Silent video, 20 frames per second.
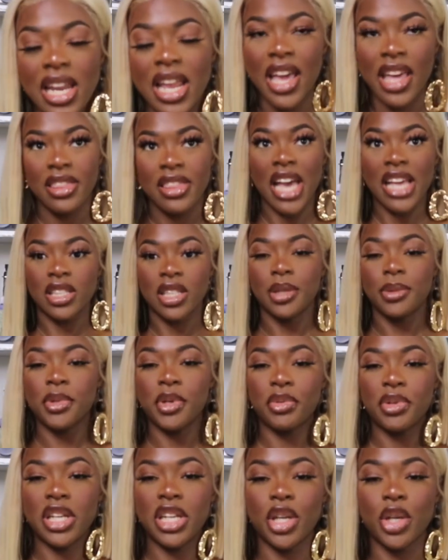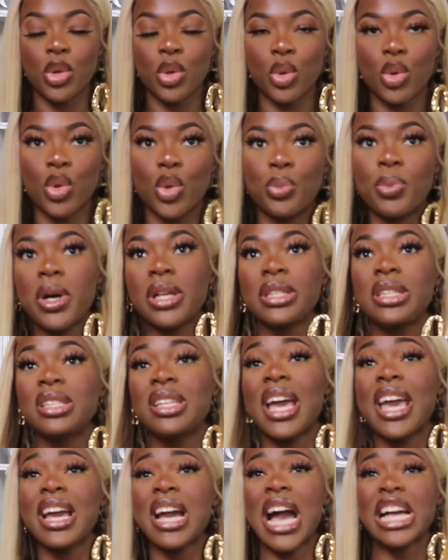like that's going to be really cool. But
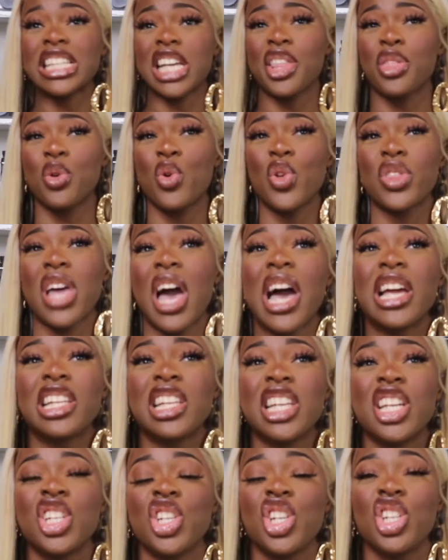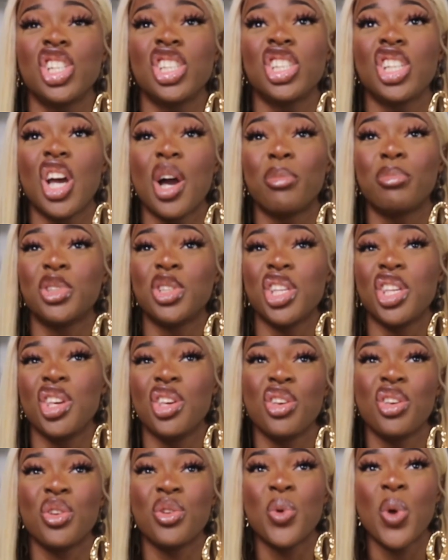today, guys, I thought that I'd literally just come to
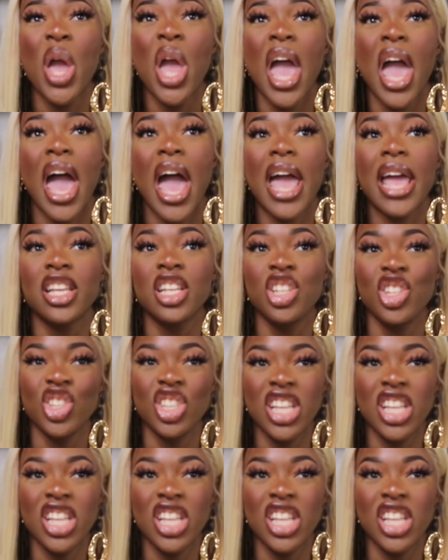you and just